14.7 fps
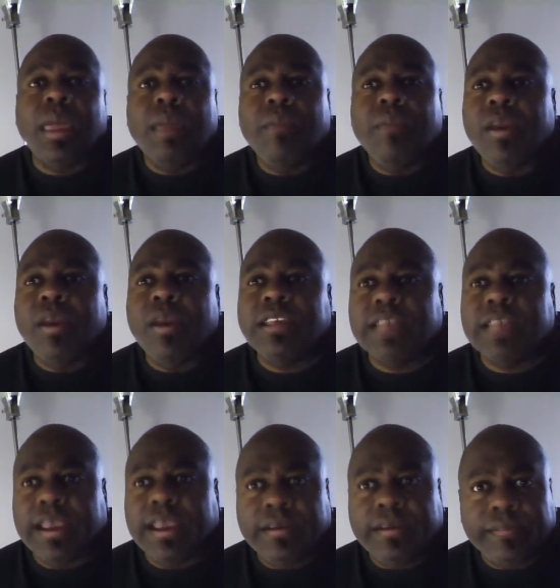Marty
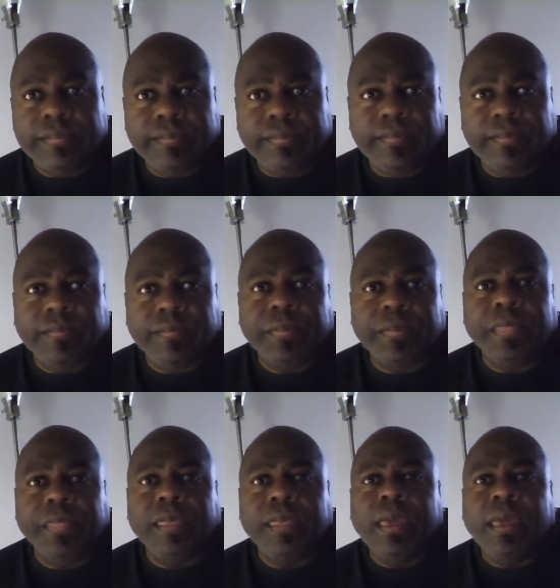Singer,
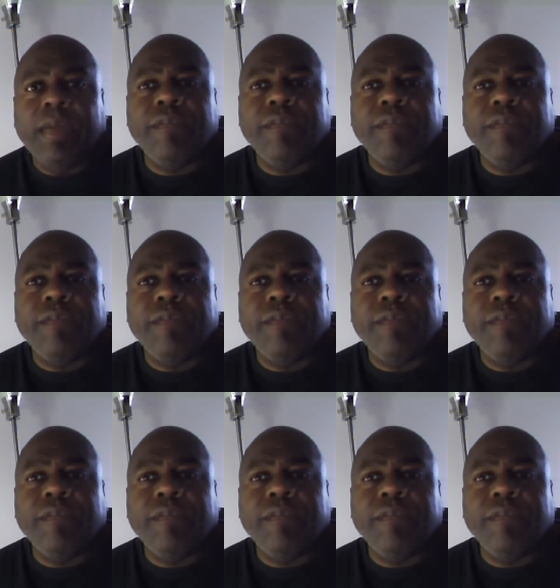a